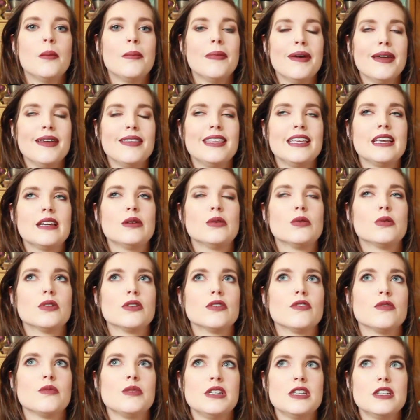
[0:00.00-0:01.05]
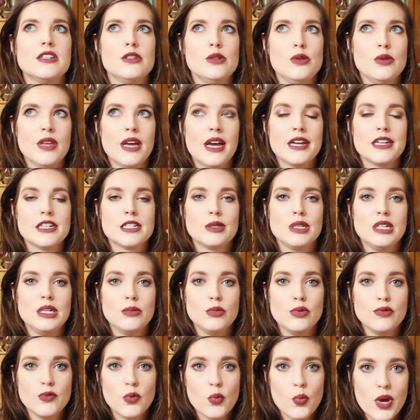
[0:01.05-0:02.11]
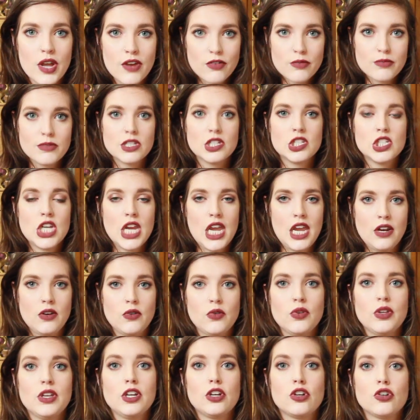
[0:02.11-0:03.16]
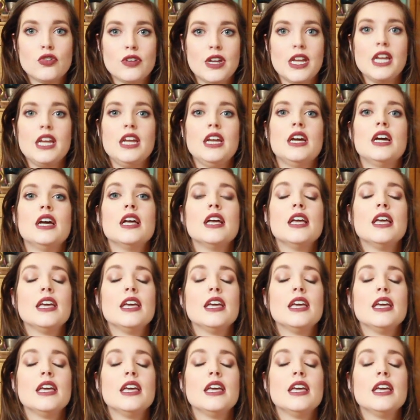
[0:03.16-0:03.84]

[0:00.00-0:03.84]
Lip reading: But I think in order for me to do that, I just need to move away from this channel and create